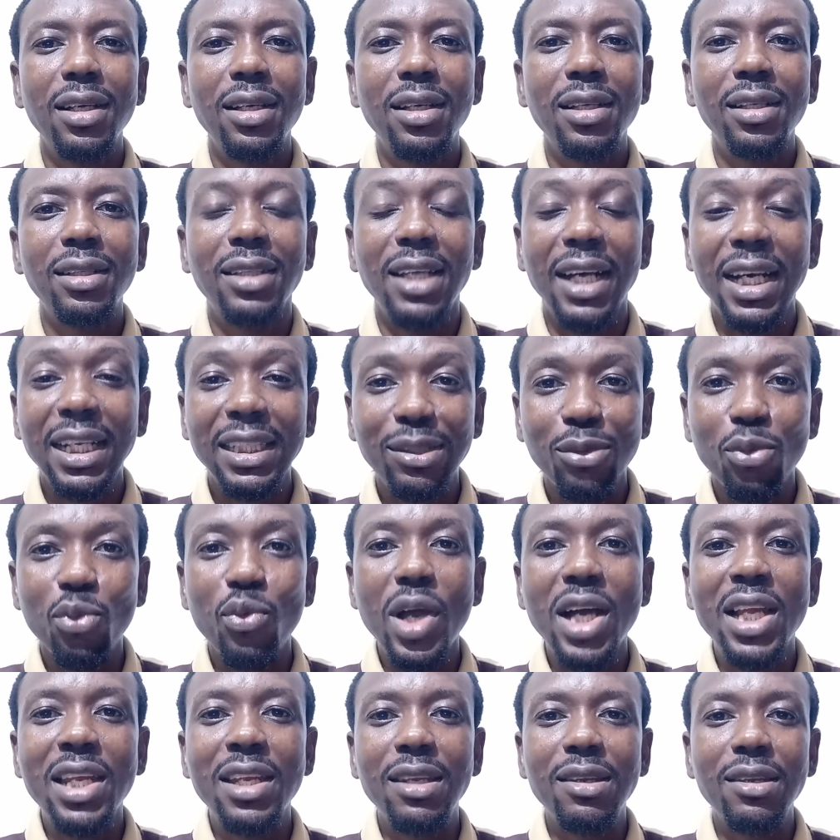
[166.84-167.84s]
That
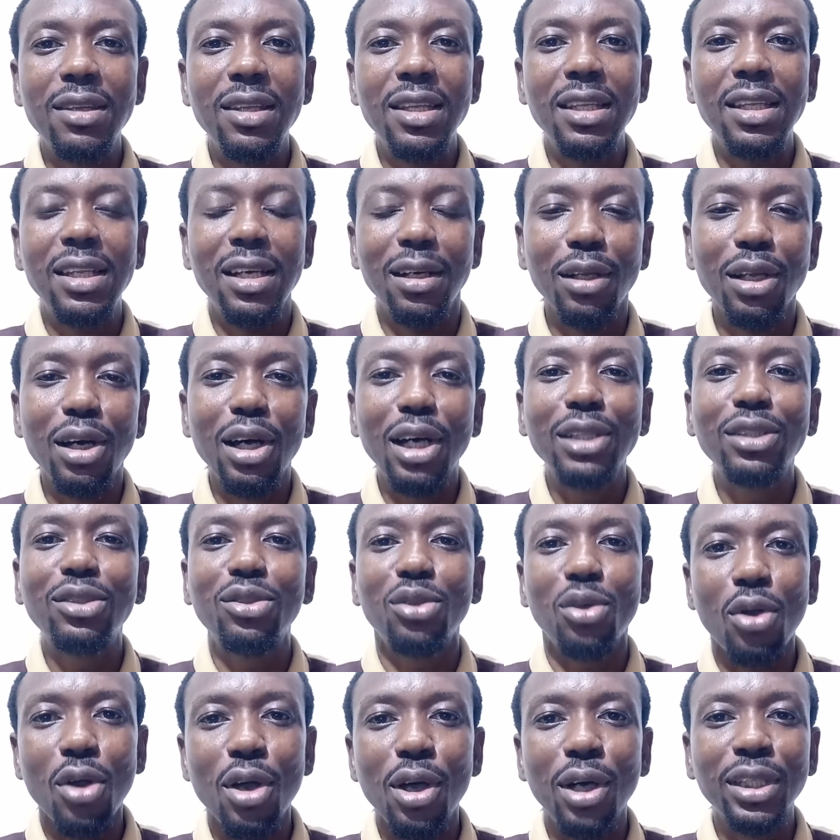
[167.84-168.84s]
when the Lord
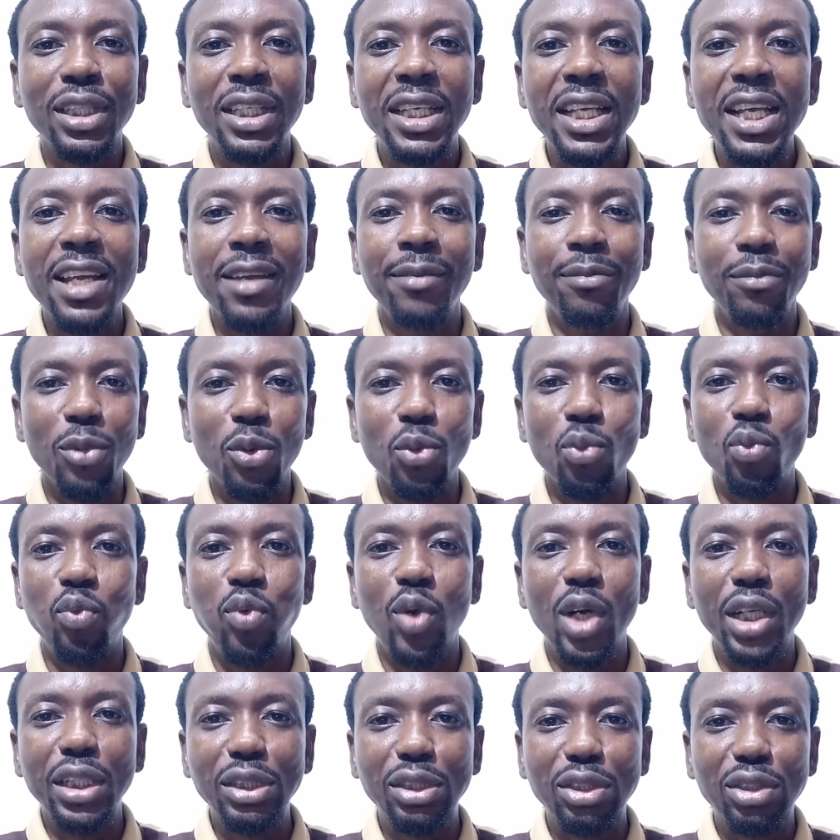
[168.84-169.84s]
called him,
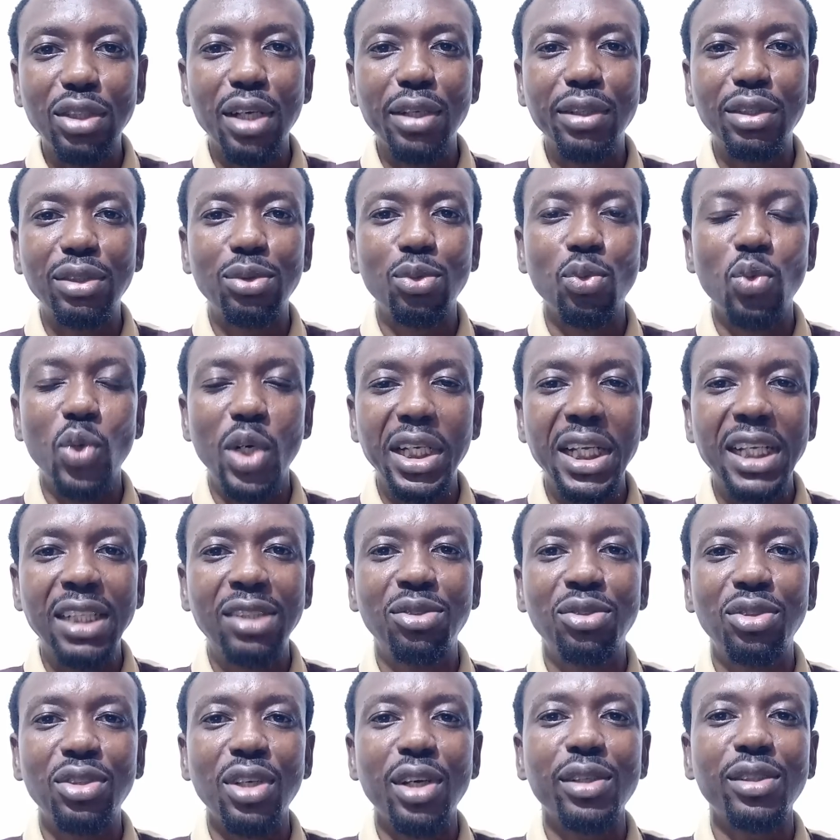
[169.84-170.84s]
wanted to
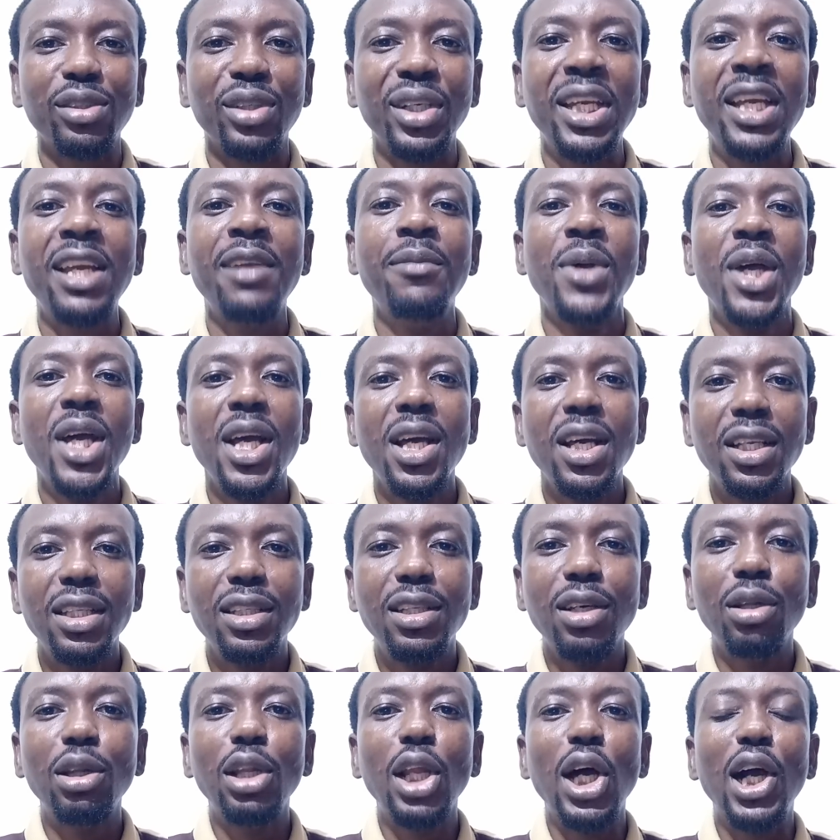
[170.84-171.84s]
talk to him,
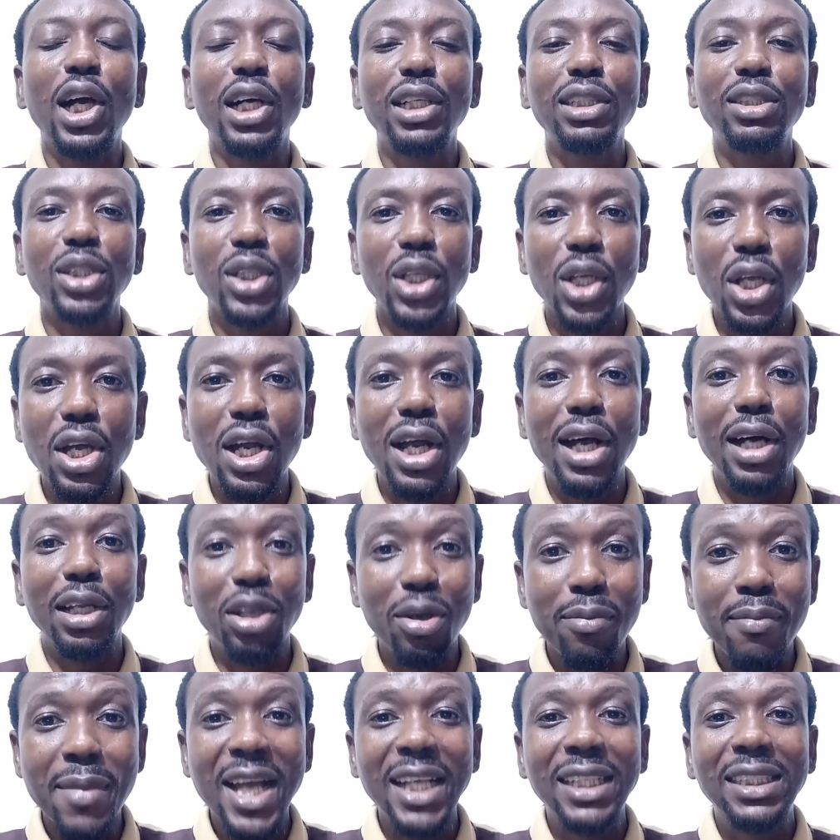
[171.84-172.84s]
the Lord God
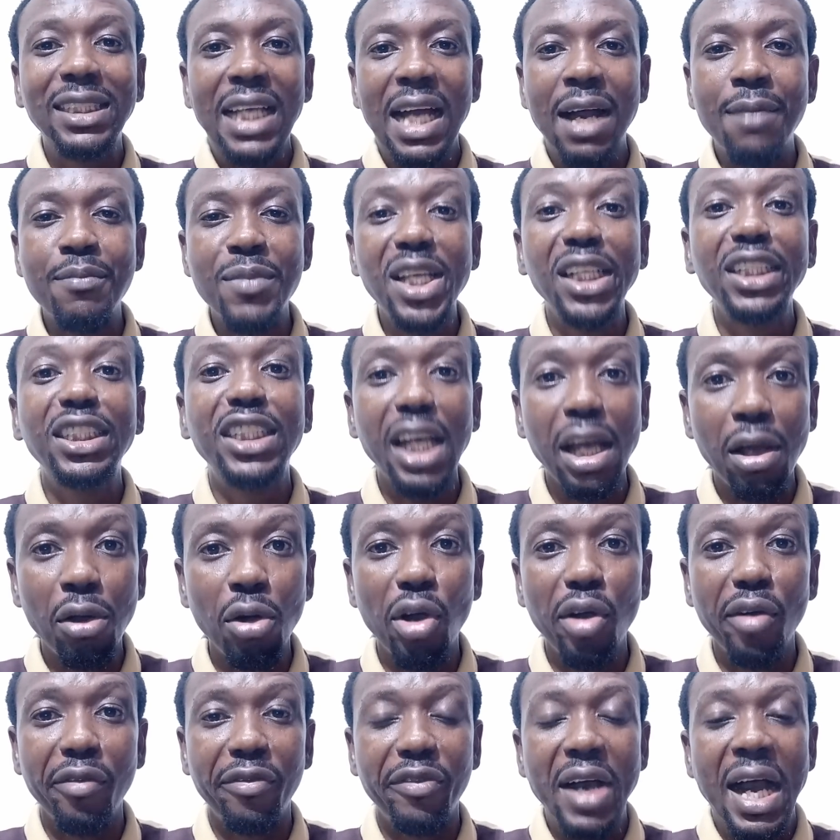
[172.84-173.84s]
Almighty, I mean
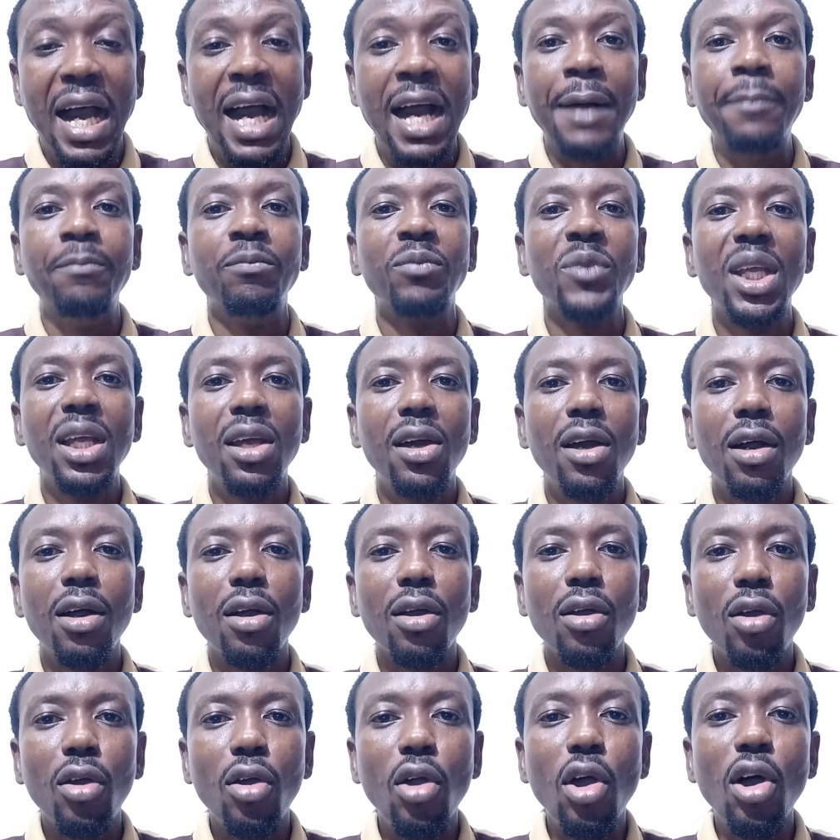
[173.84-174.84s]
Jehovah,
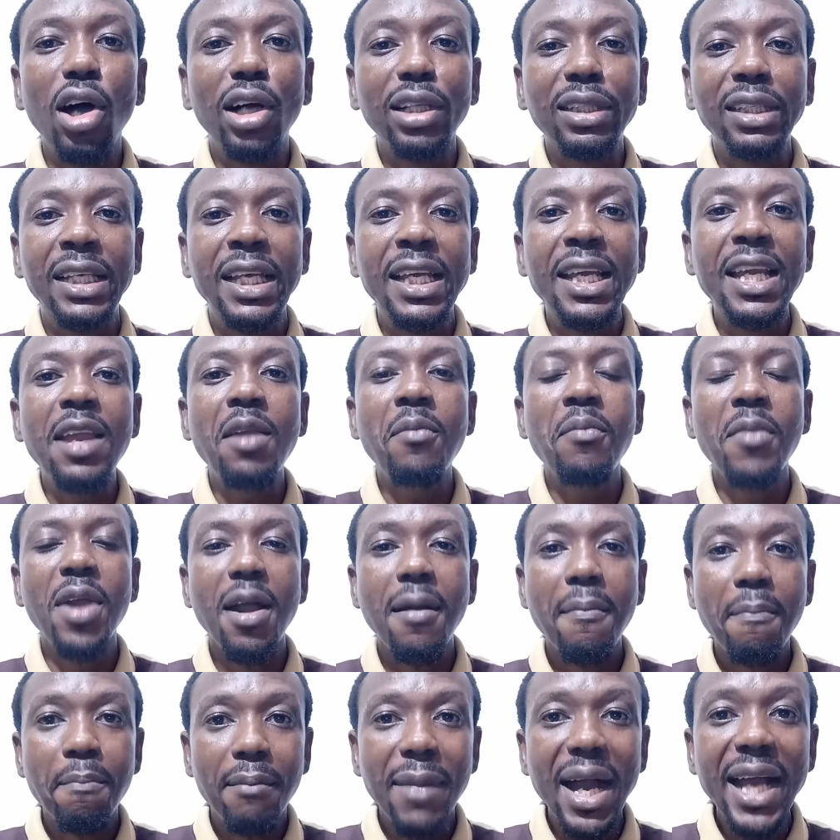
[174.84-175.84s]
called him
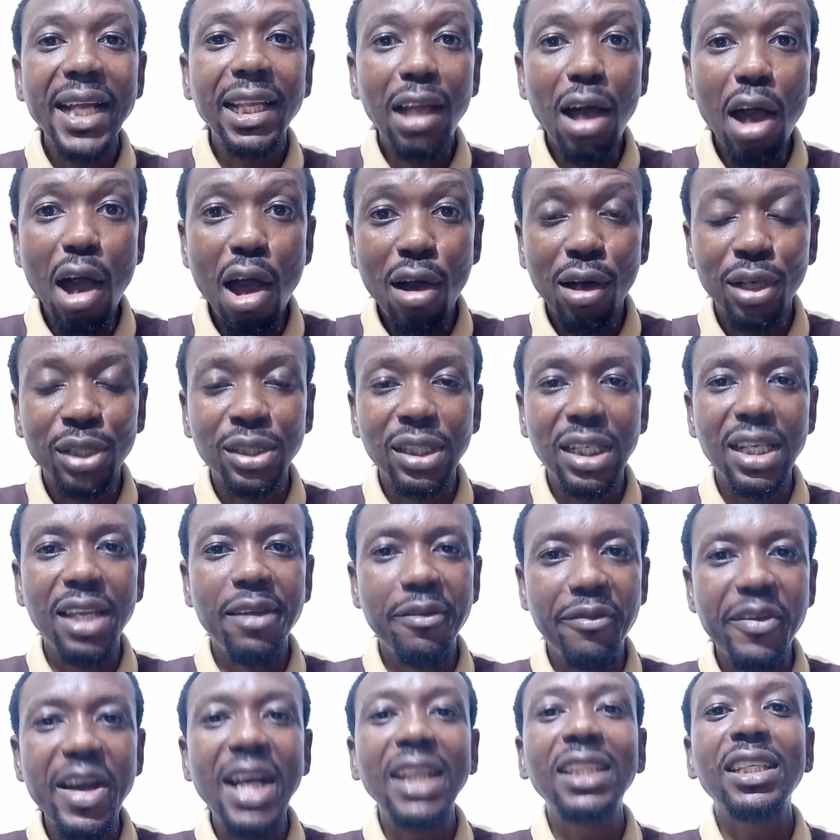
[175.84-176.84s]
my Lord. In
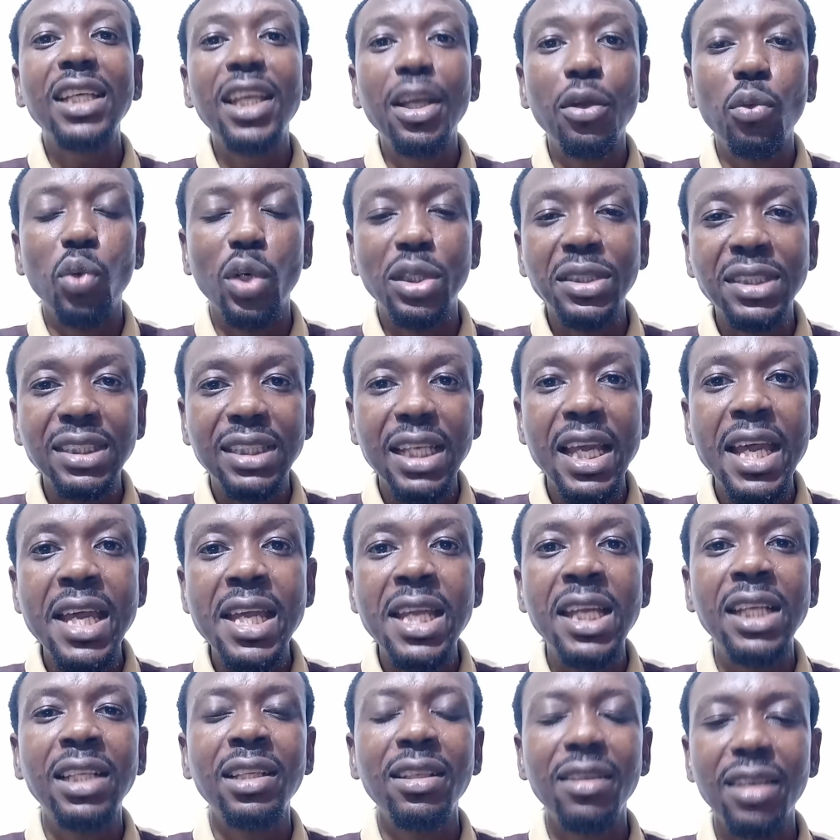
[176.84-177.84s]
fact, he was
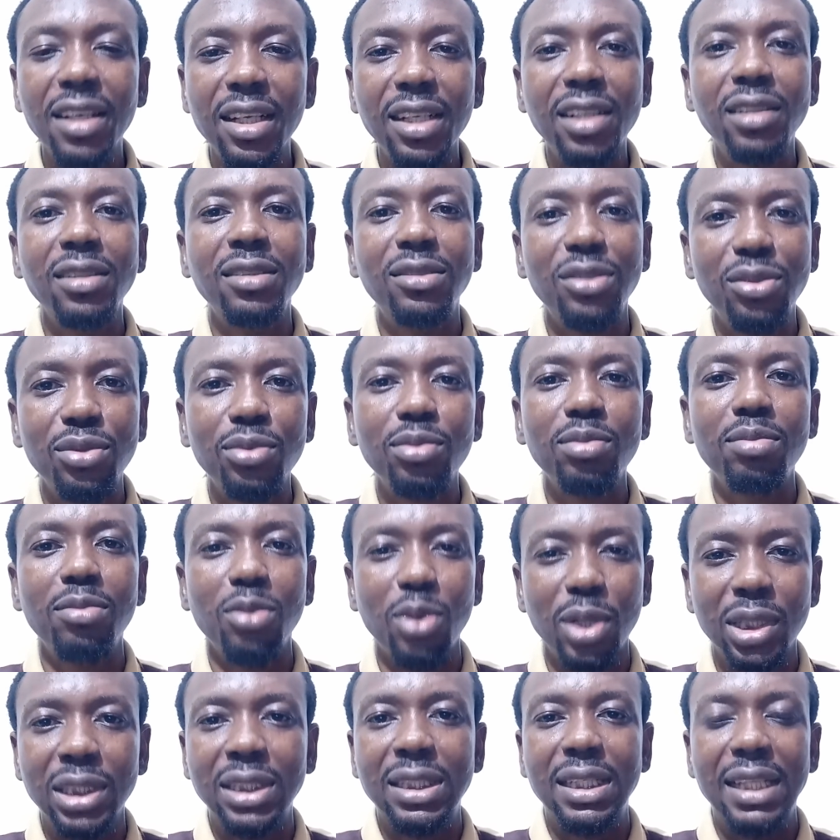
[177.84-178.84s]
saying it
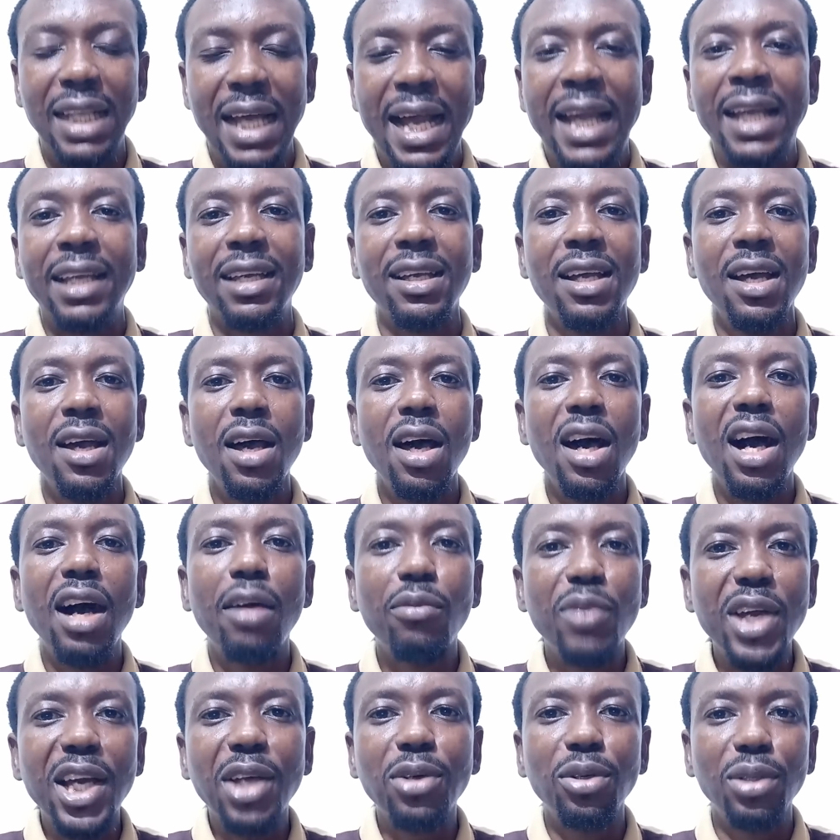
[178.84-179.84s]
like a
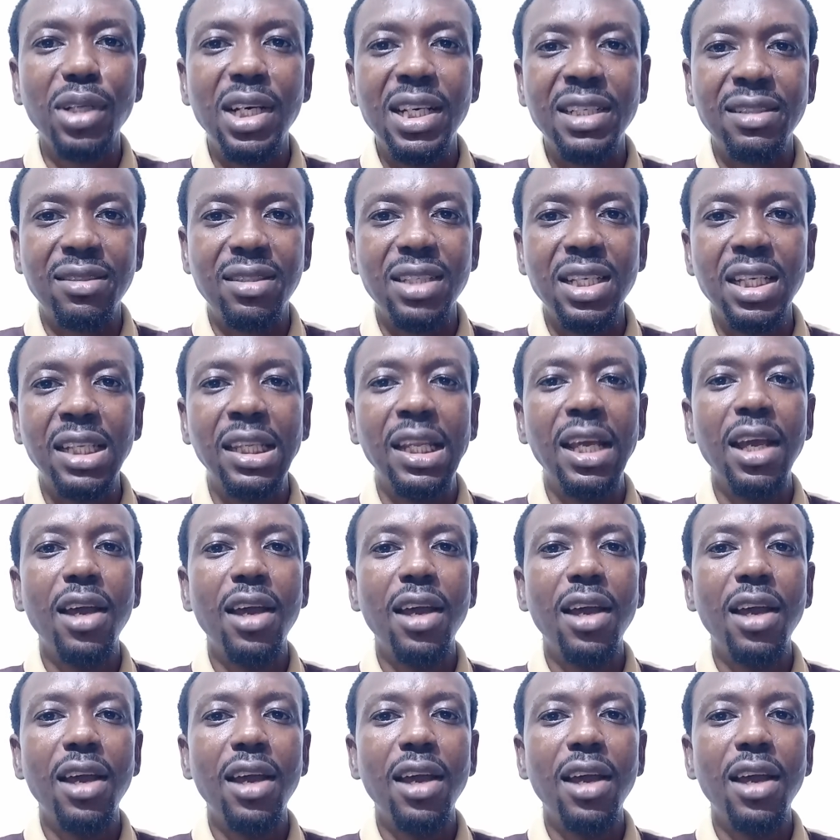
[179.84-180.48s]
regular thing,